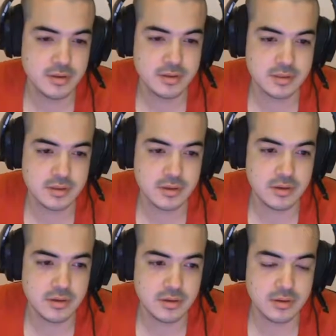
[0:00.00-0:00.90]

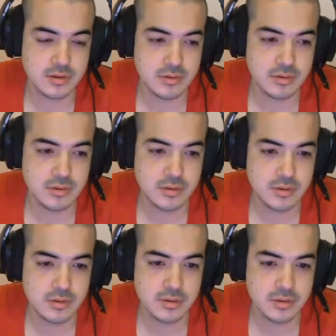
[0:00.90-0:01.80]
So,
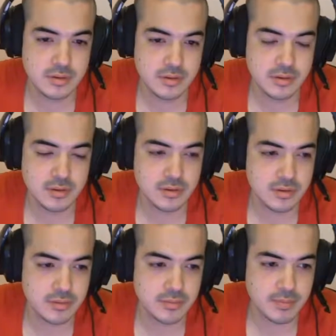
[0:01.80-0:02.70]

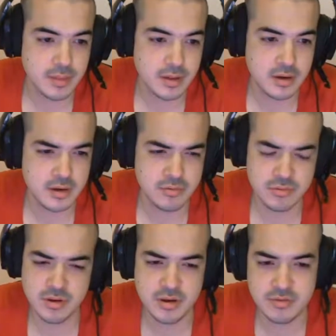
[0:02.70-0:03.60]
no, I don't
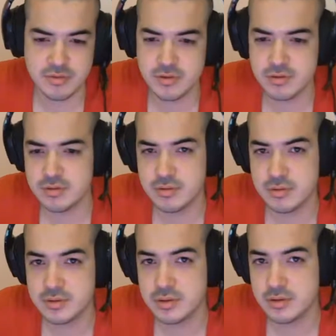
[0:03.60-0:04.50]
have another
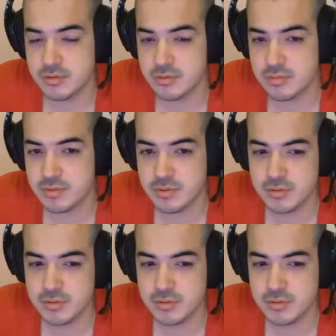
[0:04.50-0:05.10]
study group.